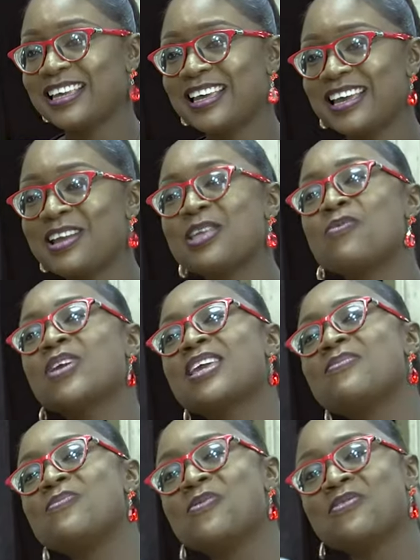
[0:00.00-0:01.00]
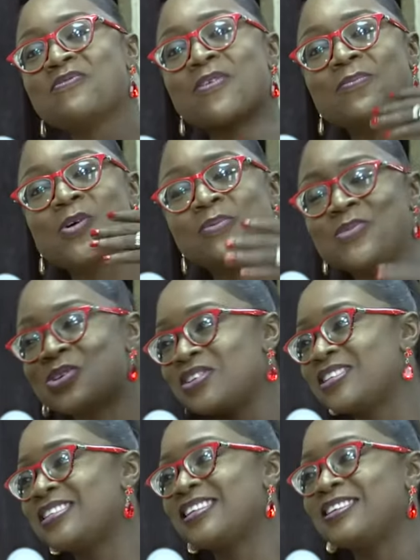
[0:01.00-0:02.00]
And then we kept moving from
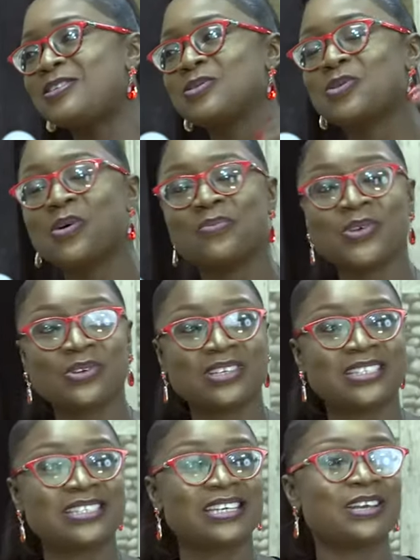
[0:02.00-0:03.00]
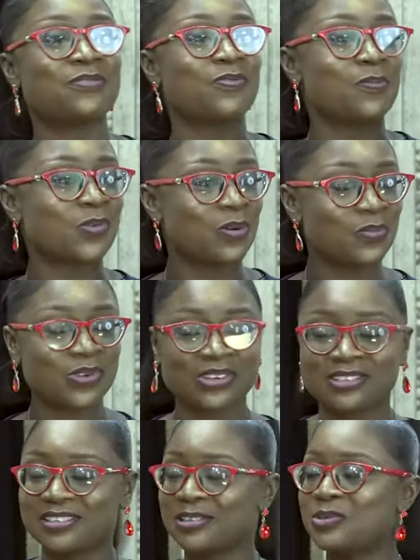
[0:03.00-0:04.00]
community to community, from
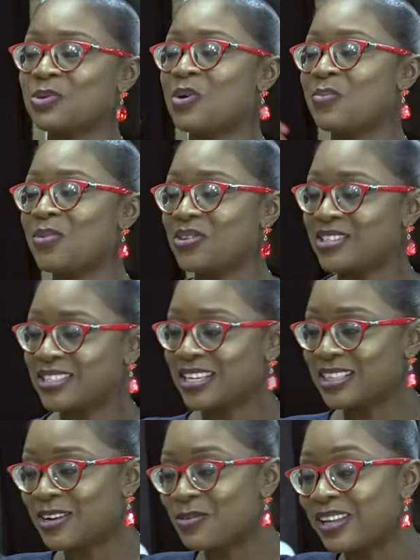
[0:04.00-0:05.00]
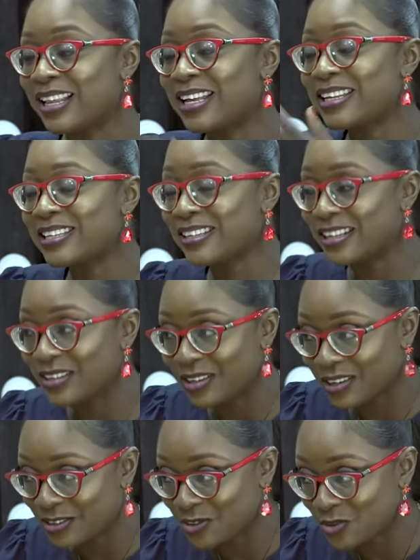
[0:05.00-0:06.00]
community to community, and then we landed in another
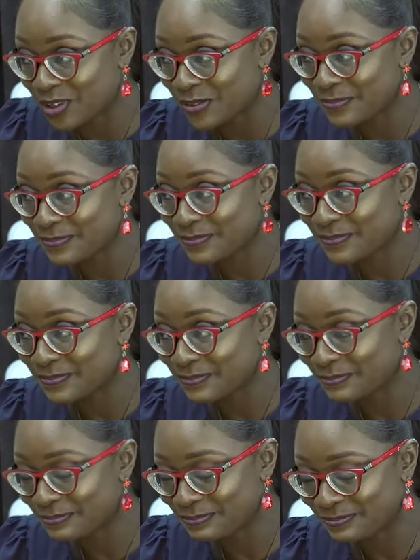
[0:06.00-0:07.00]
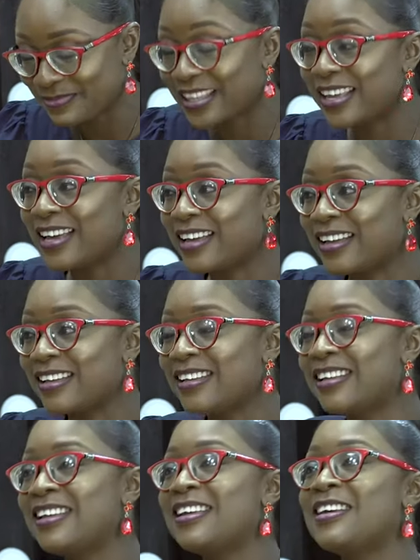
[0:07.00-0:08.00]
country. Yeah.
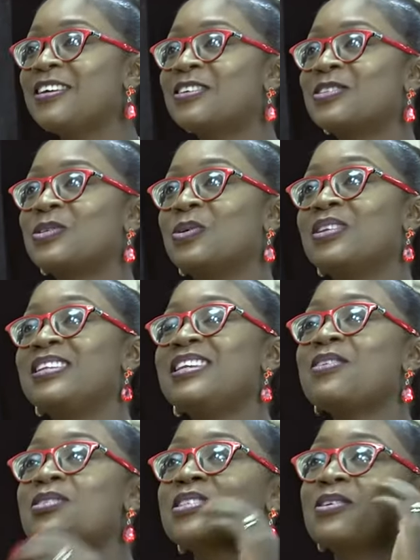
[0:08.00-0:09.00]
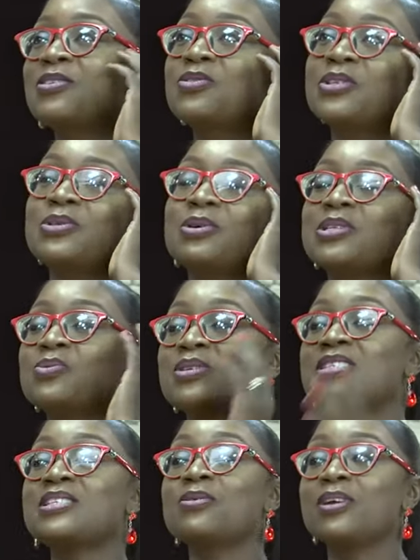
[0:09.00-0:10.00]
So the nearest country to us was
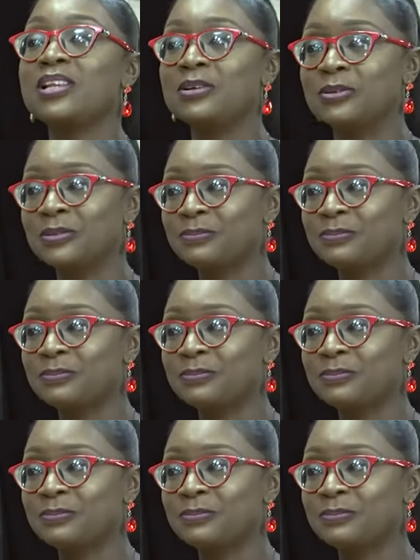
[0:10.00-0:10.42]
Sierra Leone.